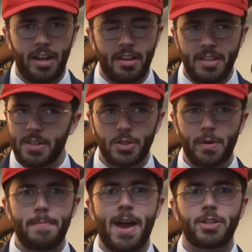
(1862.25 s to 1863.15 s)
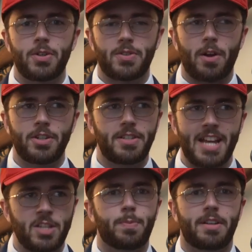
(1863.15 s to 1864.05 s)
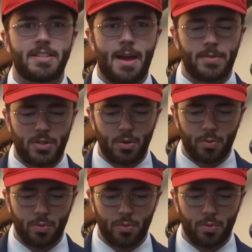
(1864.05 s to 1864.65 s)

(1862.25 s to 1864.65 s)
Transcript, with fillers: These extreme measures are just desperate attempts to